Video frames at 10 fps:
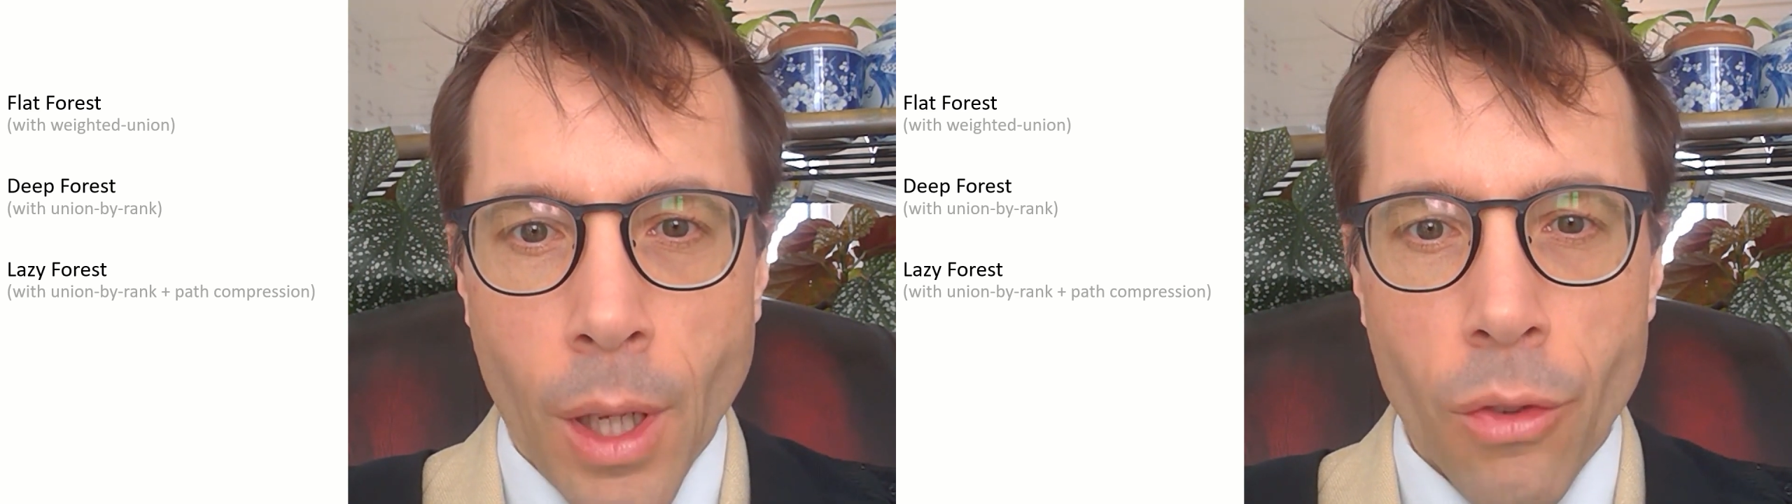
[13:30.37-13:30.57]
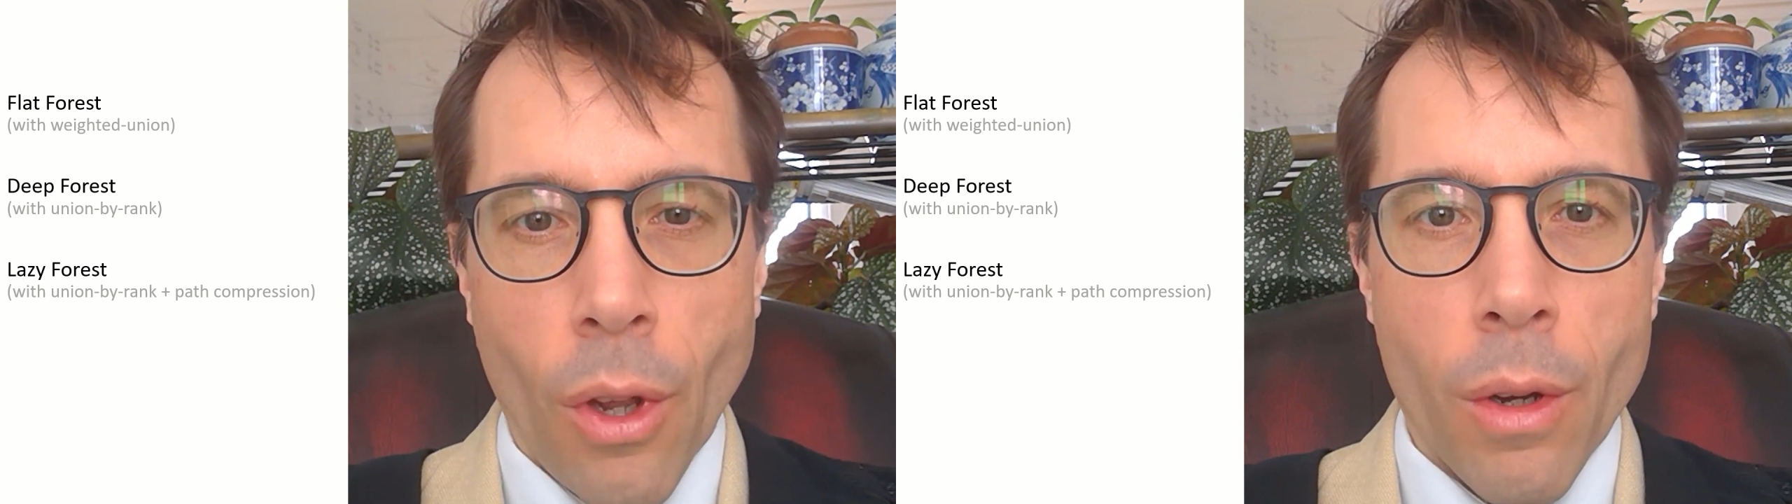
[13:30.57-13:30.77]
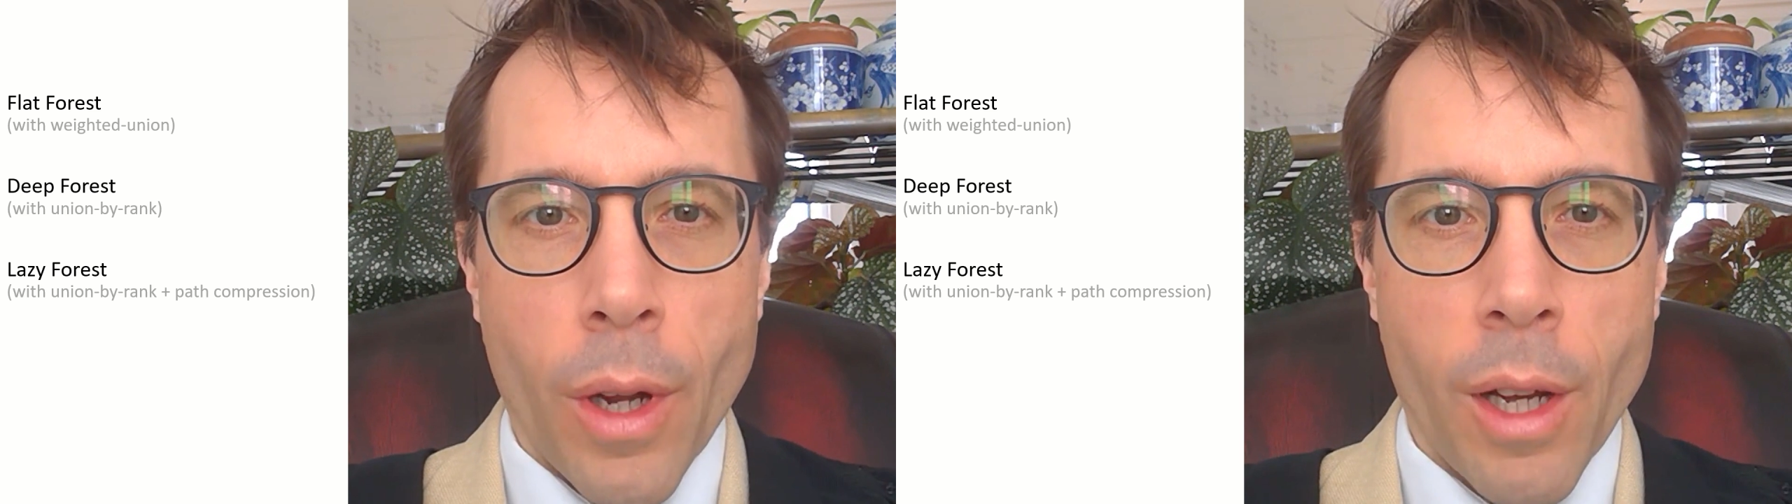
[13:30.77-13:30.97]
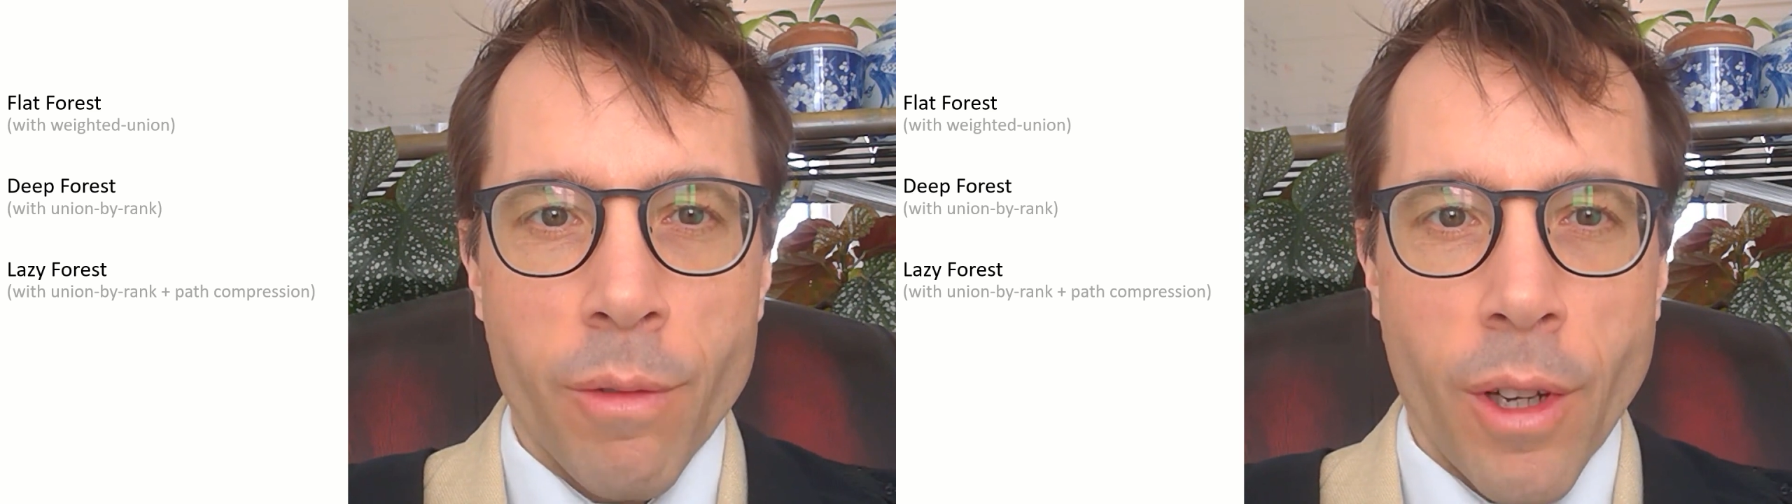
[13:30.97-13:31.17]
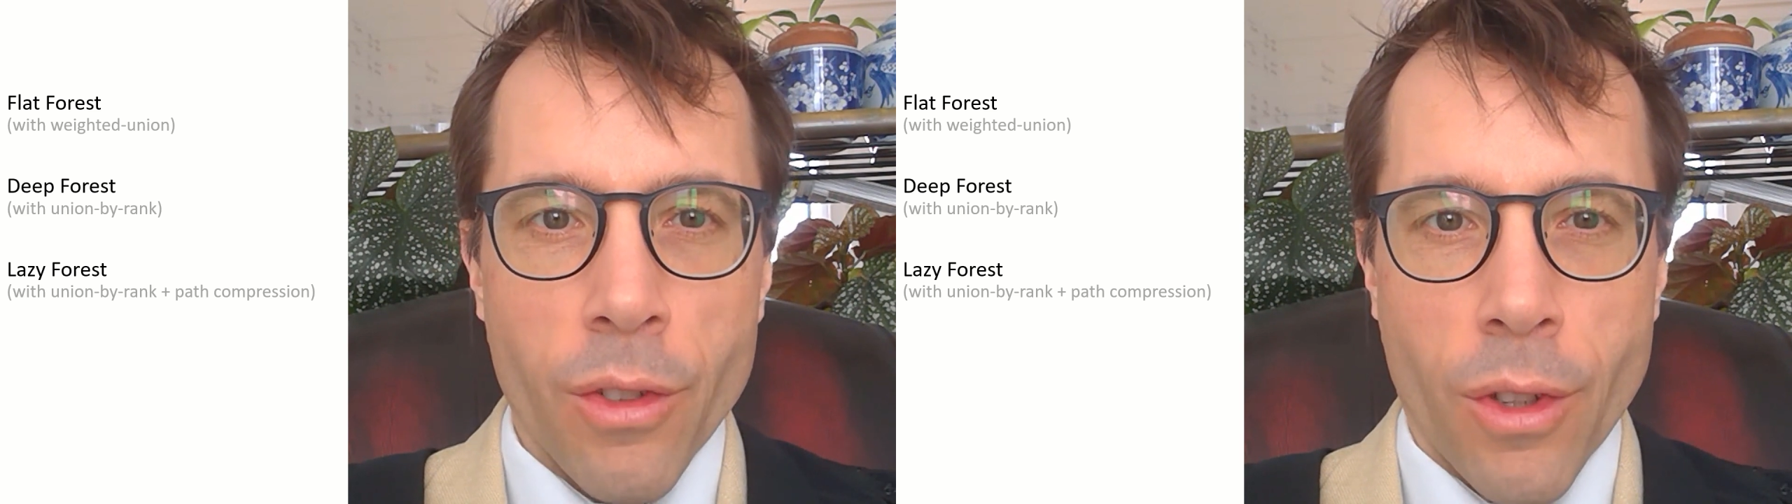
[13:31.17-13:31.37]
So, how
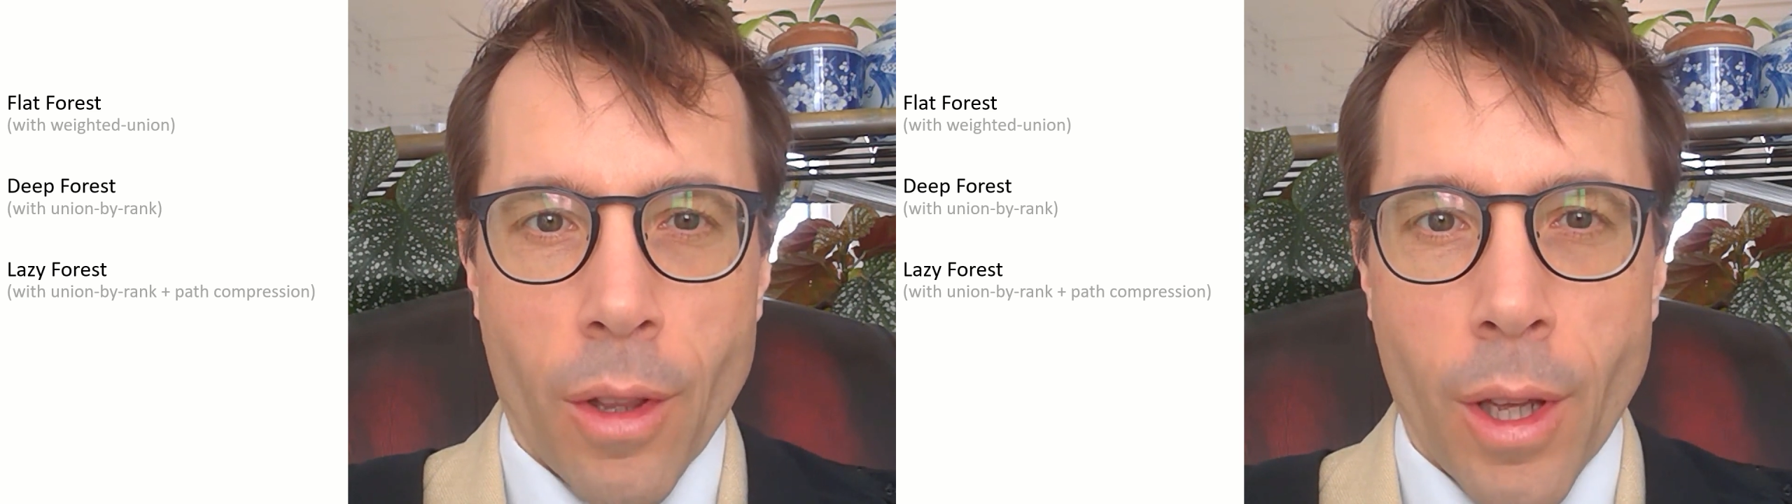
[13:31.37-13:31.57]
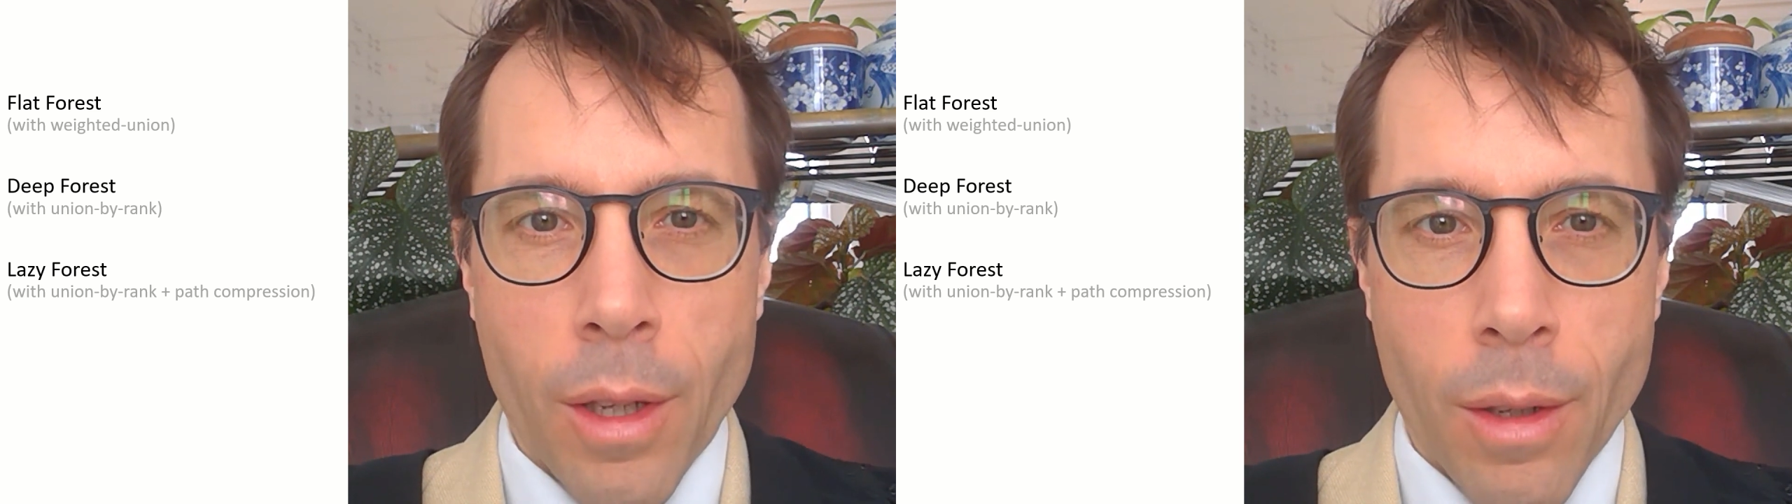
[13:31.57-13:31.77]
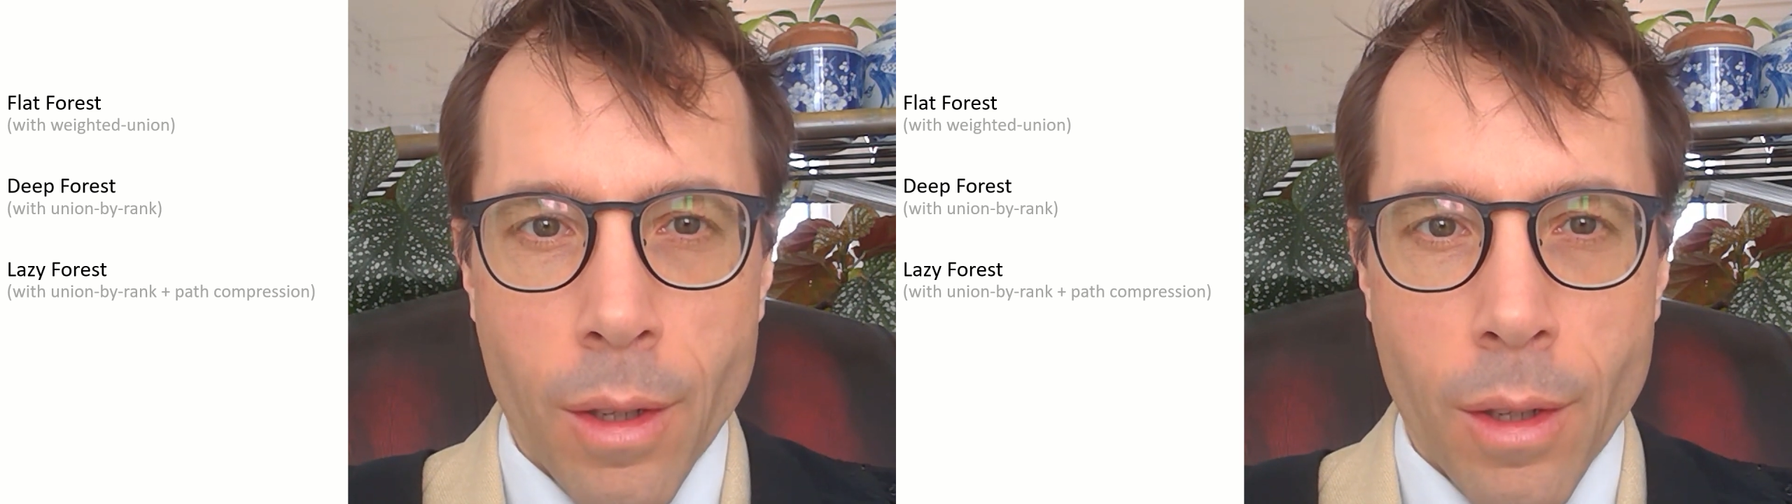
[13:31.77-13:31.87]
fast are they?